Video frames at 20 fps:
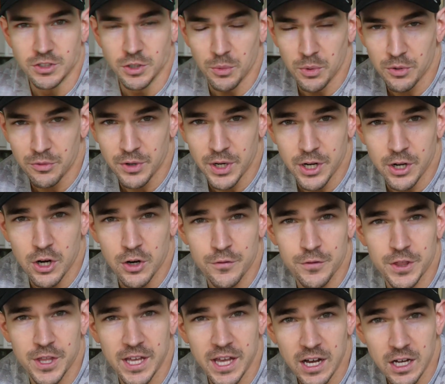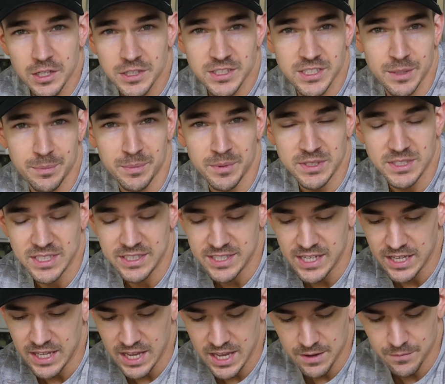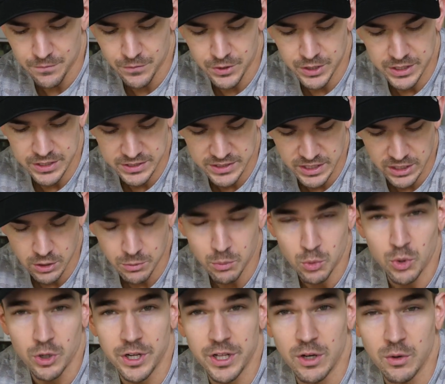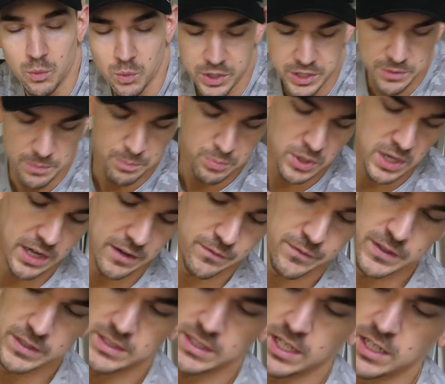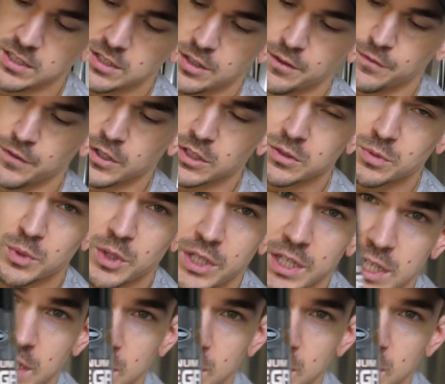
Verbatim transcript: So I want to run over the health supplements I take every single morning with breakfast. So the first one